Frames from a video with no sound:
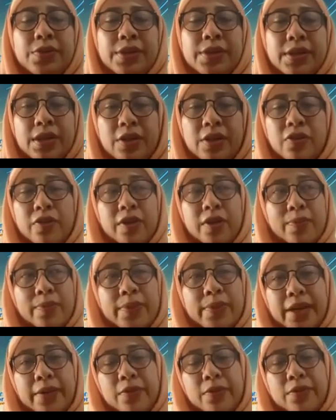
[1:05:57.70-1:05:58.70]
star or the
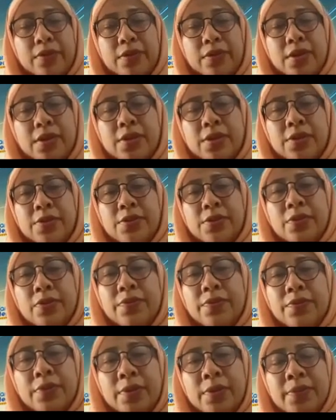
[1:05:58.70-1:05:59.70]
black hole,
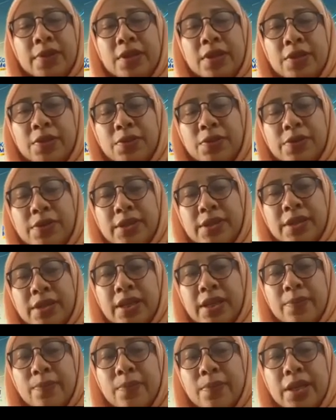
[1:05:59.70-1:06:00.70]
so from the neutron star
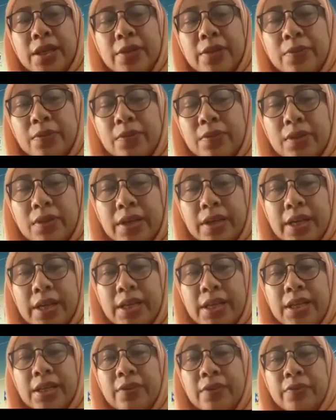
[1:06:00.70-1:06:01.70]
and black hole,
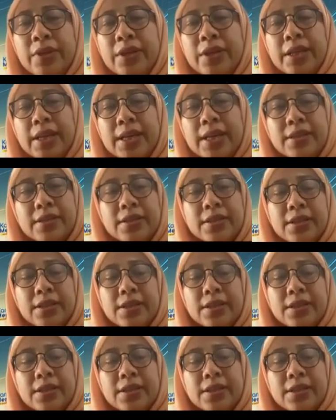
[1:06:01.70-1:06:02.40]
either we can